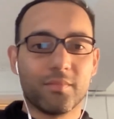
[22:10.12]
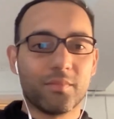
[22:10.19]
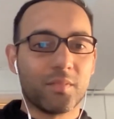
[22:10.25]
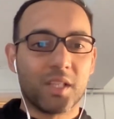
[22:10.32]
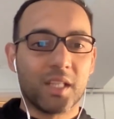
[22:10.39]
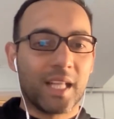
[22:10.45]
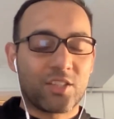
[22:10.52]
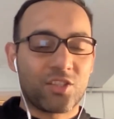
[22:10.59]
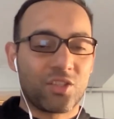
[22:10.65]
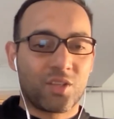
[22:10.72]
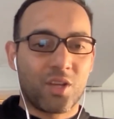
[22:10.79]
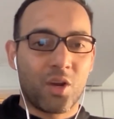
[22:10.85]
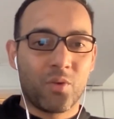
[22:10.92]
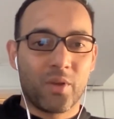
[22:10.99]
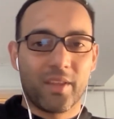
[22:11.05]
Let's just
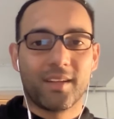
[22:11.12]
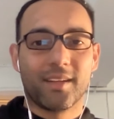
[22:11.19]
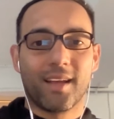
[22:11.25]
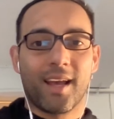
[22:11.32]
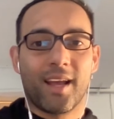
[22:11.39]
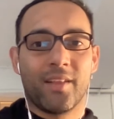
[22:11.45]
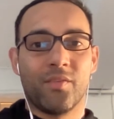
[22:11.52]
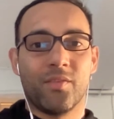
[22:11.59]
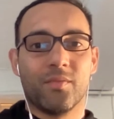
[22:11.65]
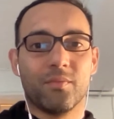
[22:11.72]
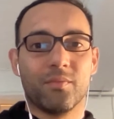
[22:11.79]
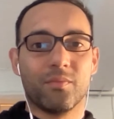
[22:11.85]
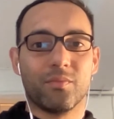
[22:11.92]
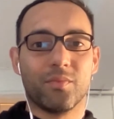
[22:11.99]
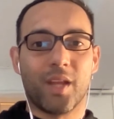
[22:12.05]
go with it. And
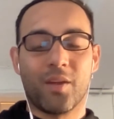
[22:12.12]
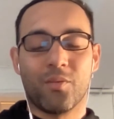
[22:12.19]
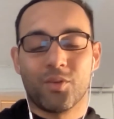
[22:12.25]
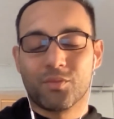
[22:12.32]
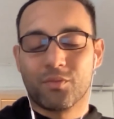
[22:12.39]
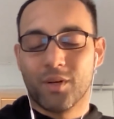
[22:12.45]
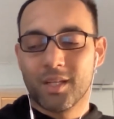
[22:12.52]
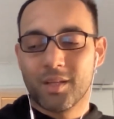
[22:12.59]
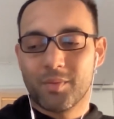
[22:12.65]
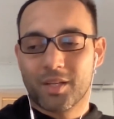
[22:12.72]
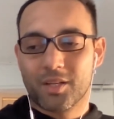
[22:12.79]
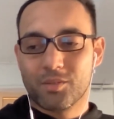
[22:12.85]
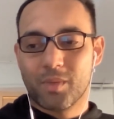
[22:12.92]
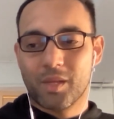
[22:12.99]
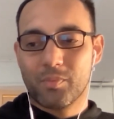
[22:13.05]
it was funny
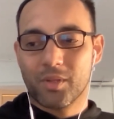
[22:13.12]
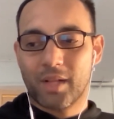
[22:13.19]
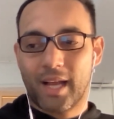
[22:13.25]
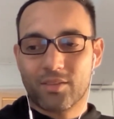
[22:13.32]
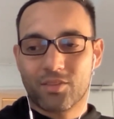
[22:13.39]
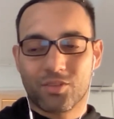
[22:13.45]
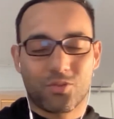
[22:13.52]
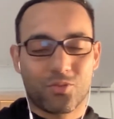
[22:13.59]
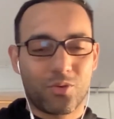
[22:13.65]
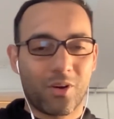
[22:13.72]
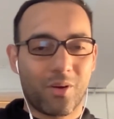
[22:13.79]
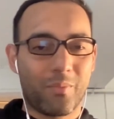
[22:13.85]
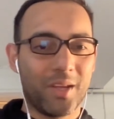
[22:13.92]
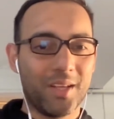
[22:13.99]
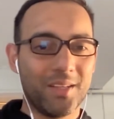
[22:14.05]
because people had strong
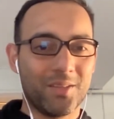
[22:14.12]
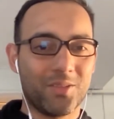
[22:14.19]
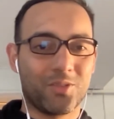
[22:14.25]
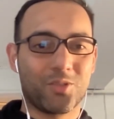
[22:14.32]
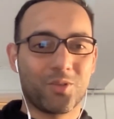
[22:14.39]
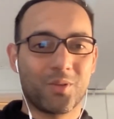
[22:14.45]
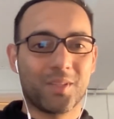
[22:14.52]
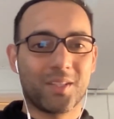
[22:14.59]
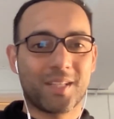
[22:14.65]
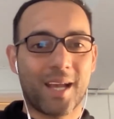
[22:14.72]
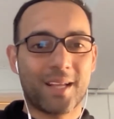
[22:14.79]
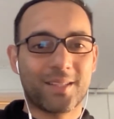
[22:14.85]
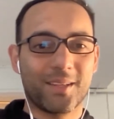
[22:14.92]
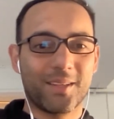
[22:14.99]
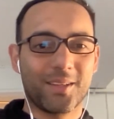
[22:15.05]
opinions during the
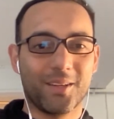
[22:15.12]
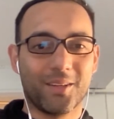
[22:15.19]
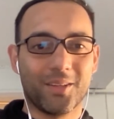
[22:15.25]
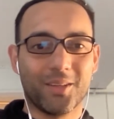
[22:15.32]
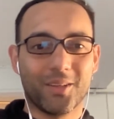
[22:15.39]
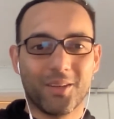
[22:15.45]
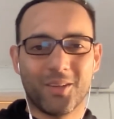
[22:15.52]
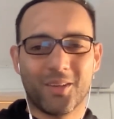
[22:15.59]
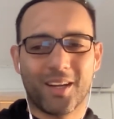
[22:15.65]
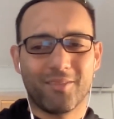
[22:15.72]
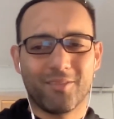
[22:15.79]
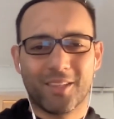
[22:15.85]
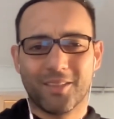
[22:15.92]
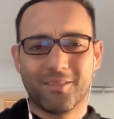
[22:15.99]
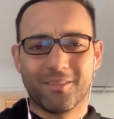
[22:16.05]
test, like, oh, I
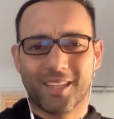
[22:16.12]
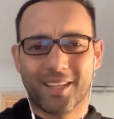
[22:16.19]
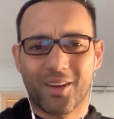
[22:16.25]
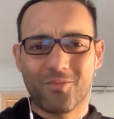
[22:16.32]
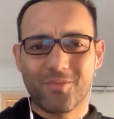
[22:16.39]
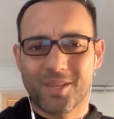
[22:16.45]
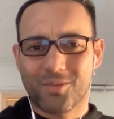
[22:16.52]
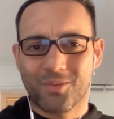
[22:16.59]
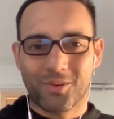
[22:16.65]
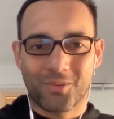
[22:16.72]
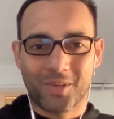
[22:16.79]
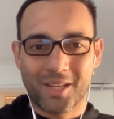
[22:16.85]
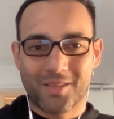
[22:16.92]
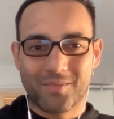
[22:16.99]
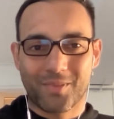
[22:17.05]
really, really hope this one
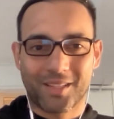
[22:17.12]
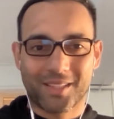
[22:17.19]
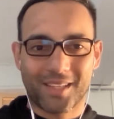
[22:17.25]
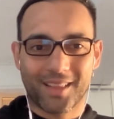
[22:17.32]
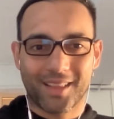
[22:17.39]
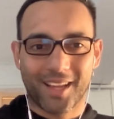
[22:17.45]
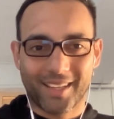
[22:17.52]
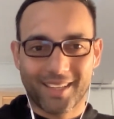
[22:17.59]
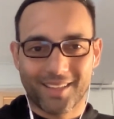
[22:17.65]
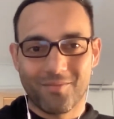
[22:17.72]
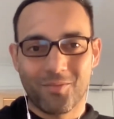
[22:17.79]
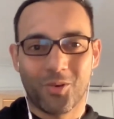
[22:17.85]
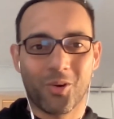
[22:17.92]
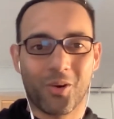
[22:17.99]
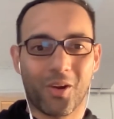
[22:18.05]
wins because I like it
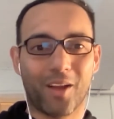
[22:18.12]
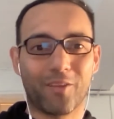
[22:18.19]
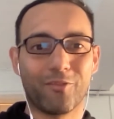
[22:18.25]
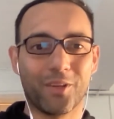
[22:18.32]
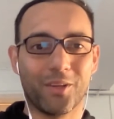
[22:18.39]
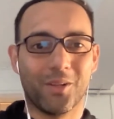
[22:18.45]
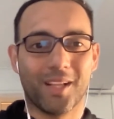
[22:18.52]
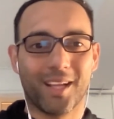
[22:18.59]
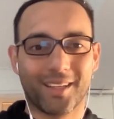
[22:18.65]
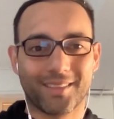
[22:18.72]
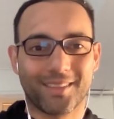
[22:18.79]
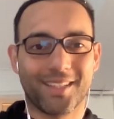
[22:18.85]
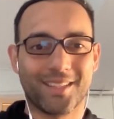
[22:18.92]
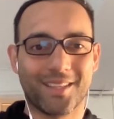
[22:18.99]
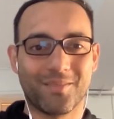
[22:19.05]
more. I feel like
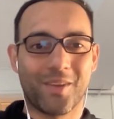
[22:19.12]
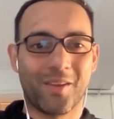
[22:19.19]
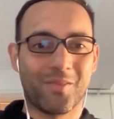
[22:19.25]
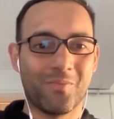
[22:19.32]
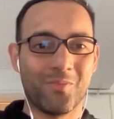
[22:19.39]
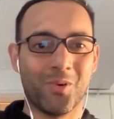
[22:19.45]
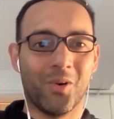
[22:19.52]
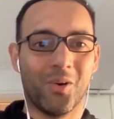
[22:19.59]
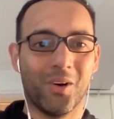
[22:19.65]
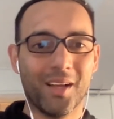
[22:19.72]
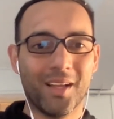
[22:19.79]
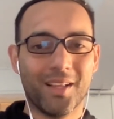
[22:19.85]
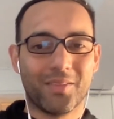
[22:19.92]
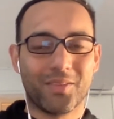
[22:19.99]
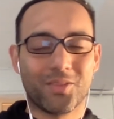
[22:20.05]
this is maybe more
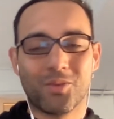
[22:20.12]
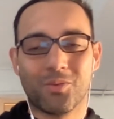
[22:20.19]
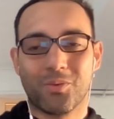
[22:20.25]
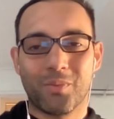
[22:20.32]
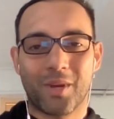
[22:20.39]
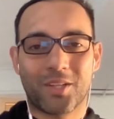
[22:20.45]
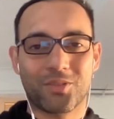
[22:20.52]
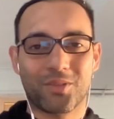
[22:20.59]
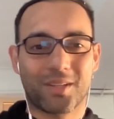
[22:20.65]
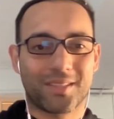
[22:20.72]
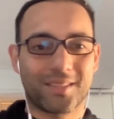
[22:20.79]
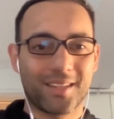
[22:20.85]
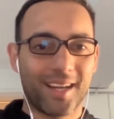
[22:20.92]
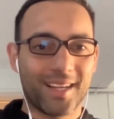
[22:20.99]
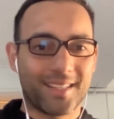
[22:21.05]
the Supermetrics
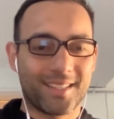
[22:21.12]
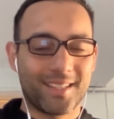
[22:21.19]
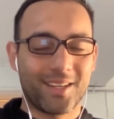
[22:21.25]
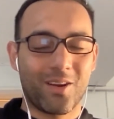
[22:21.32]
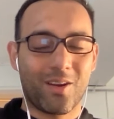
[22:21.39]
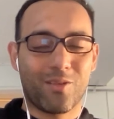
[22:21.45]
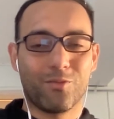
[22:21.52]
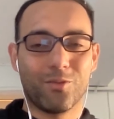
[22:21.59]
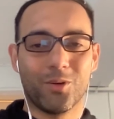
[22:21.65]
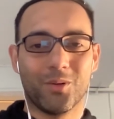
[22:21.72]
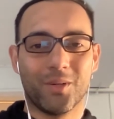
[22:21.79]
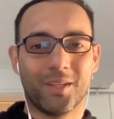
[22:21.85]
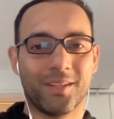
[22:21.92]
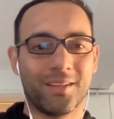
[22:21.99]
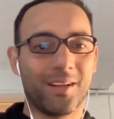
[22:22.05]
that I see going
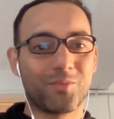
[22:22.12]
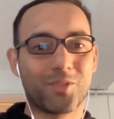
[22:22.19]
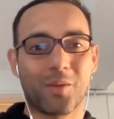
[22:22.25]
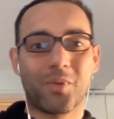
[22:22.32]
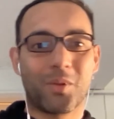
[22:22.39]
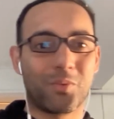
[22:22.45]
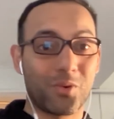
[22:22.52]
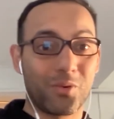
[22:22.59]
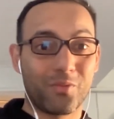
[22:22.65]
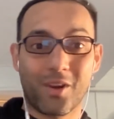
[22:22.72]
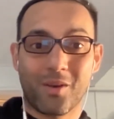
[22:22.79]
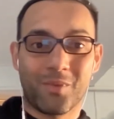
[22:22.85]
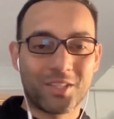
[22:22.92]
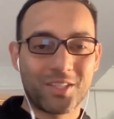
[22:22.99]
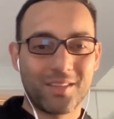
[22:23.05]
forward. And some people were
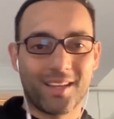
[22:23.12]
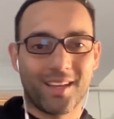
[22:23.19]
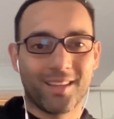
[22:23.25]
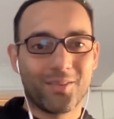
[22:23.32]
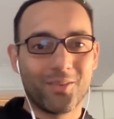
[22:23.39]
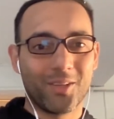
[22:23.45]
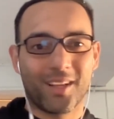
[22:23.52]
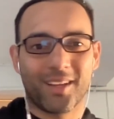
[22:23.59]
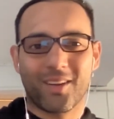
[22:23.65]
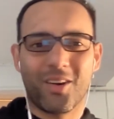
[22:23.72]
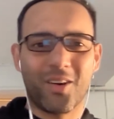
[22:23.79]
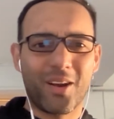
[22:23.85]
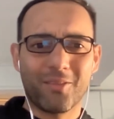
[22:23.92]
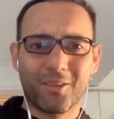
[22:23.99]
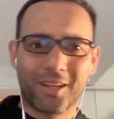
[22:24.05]
very much in the other one, like, oh,
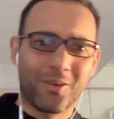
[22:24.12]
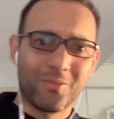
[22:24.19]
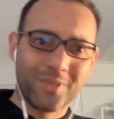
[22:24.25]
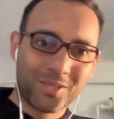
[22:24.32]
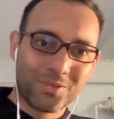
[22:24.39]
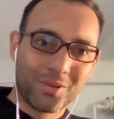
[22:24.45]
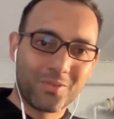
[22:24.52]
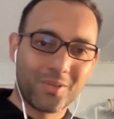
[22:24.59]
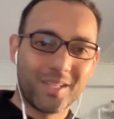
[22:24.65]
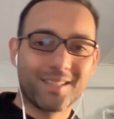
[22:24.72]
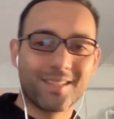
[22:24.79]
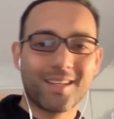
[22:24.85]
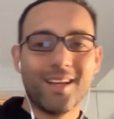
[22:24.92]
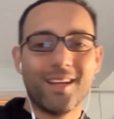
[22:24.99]
I really hope this one wins.